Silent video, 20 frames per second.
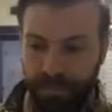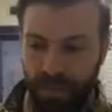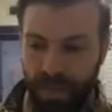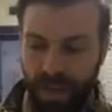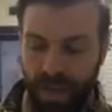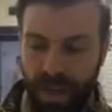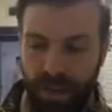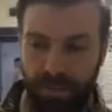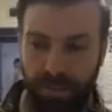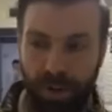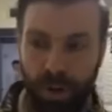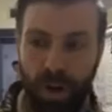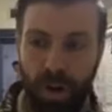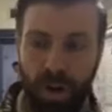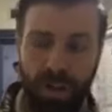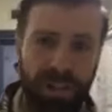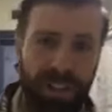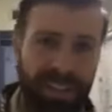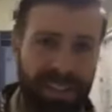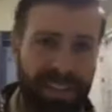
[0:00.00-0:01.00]
if the
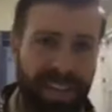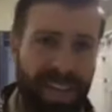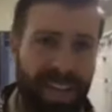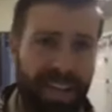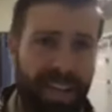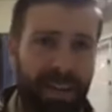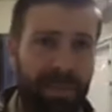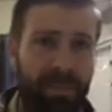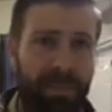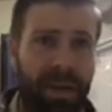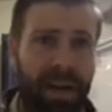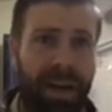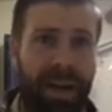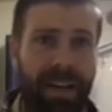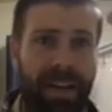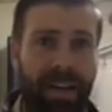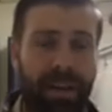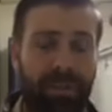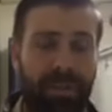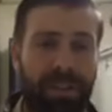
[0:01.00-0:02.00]
call gets taken
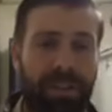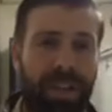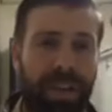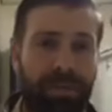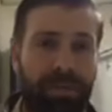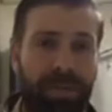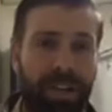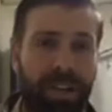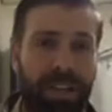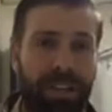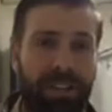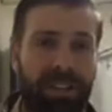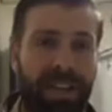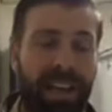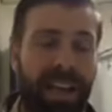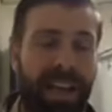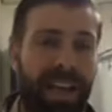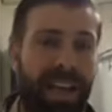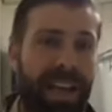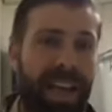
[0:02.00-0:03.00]
by a receptionist,
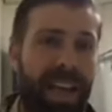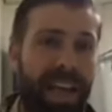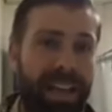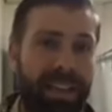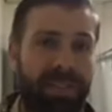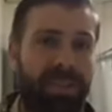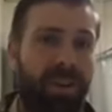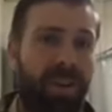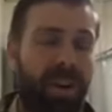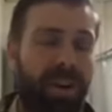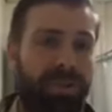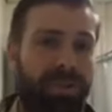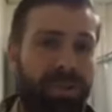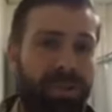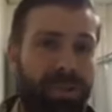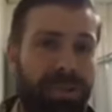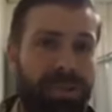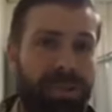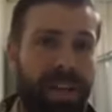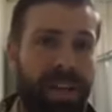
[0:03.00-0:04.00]
hands it off to
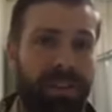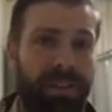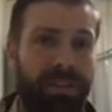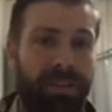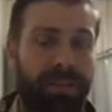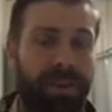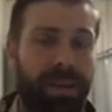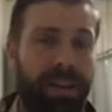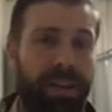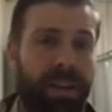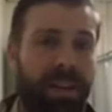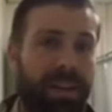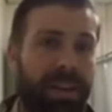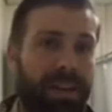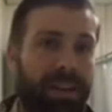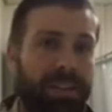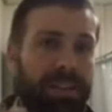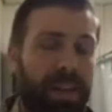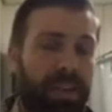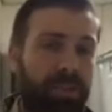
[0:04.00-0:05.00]
a salesman,
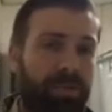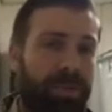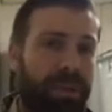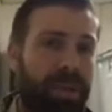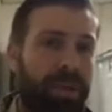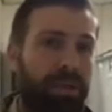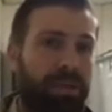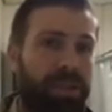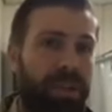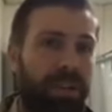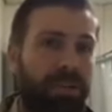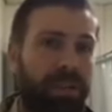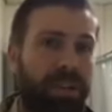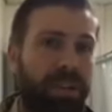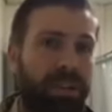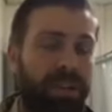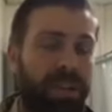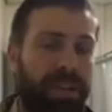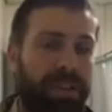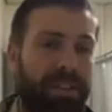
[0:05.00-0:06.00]
salesman goes out there,
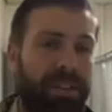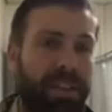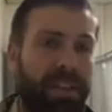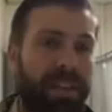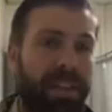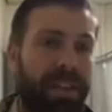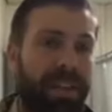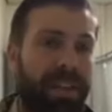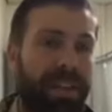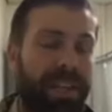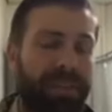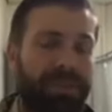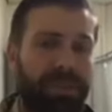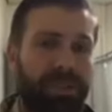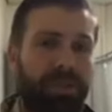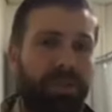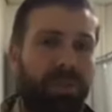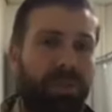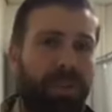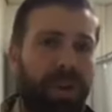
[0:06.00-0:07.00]
does it, gives it
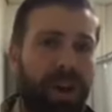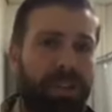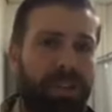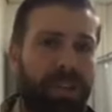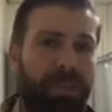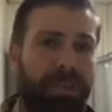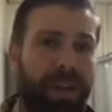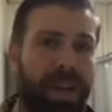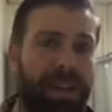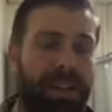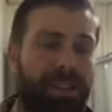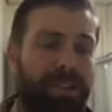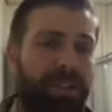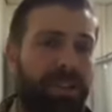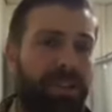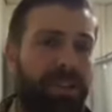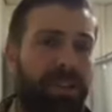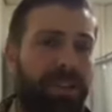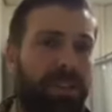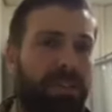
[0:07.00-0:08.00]
to a project
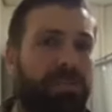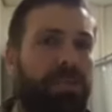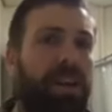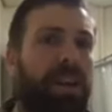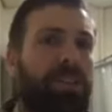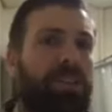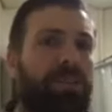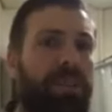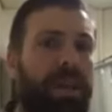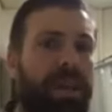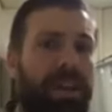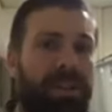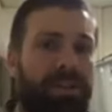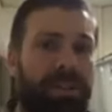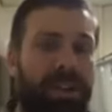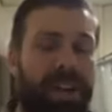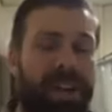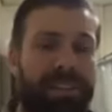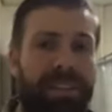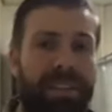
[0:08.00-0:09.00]
manager, and then the project manager
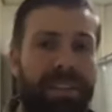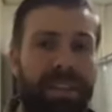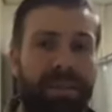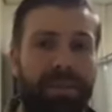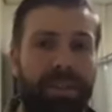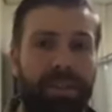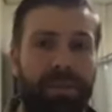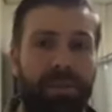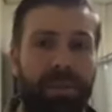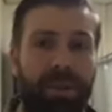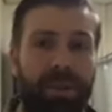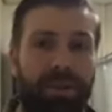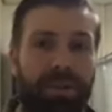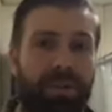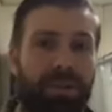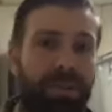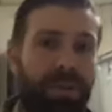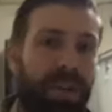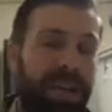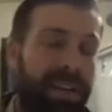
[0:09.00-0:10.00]
has to give it to a
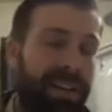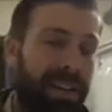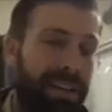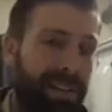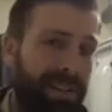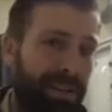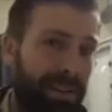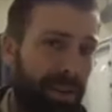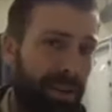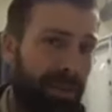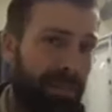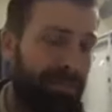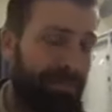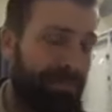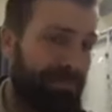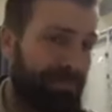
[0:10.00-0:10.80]
crew. So